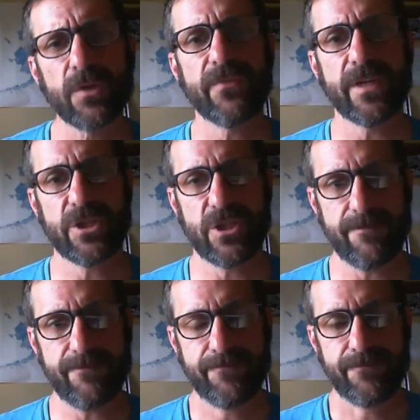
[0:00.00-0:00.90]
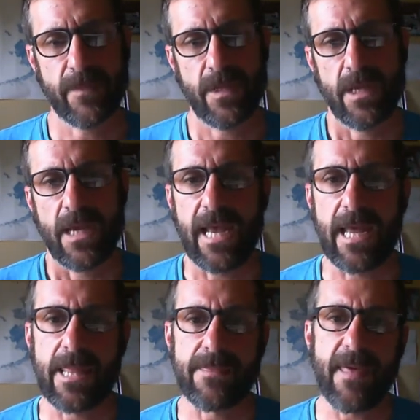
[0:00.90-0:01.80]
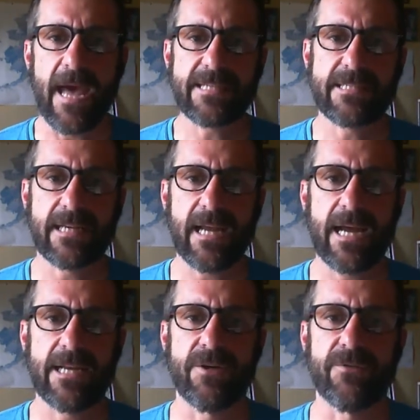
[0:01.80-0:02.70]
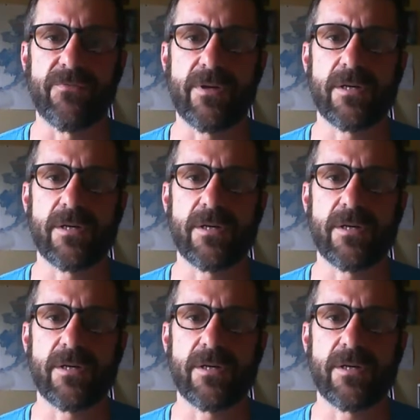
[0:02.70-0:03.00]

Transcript: fiction, and that's the kind of